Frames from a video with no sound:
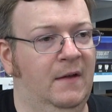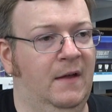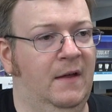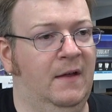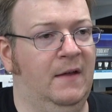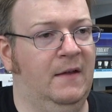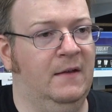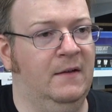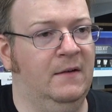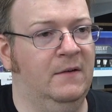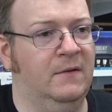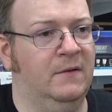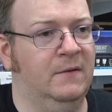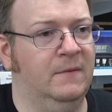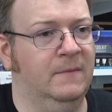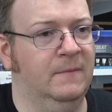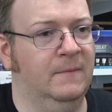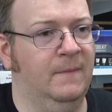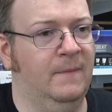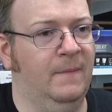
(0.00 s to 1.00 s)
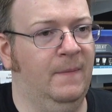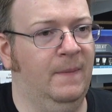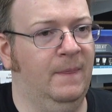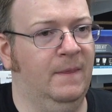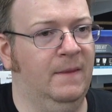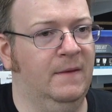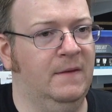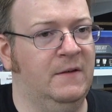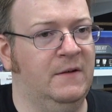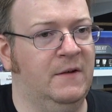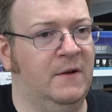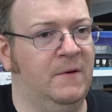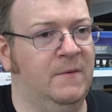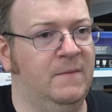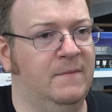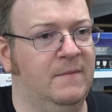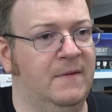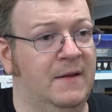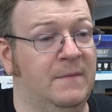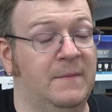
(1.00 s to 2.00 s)
And,
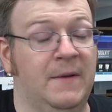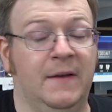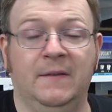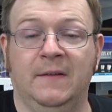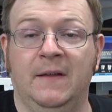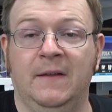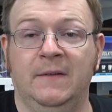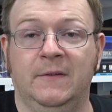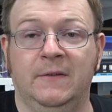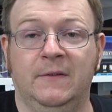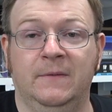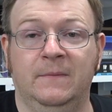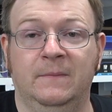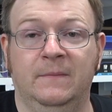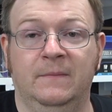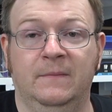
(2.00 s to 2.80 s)
it makes sense.